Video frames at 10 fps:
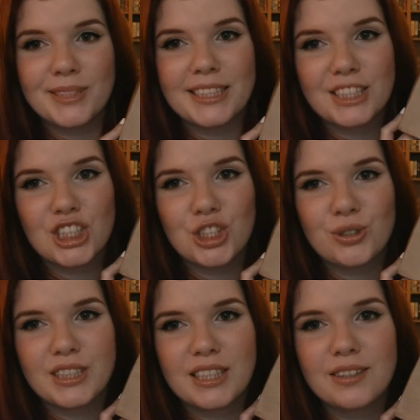Prettiest
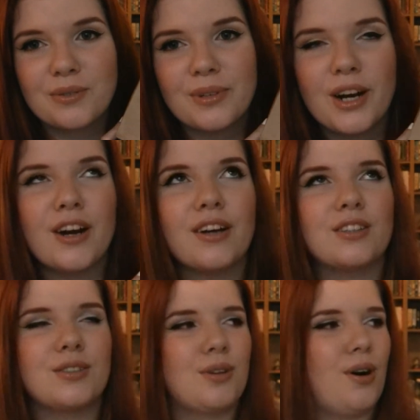shoes in the world.
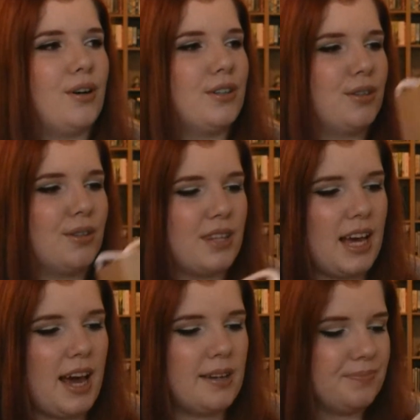You all know
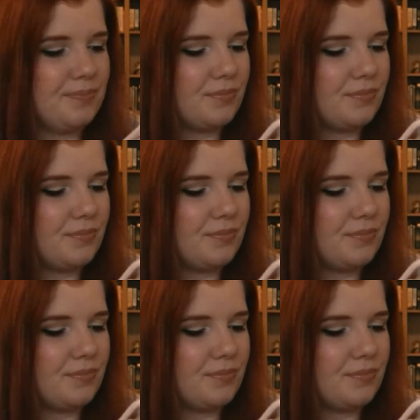that.